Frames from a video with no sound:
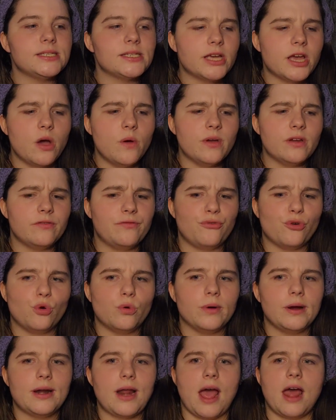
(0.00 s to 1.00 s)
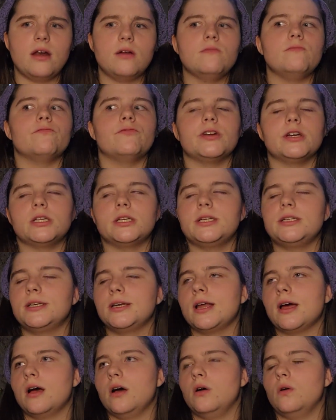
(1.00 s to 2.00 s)
going forward, I don't really
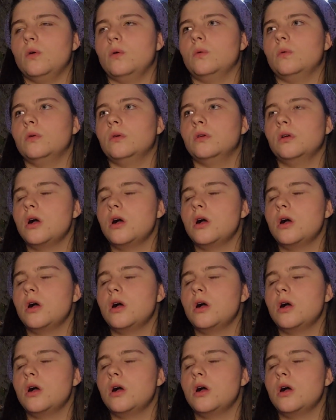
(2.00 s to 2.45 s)
know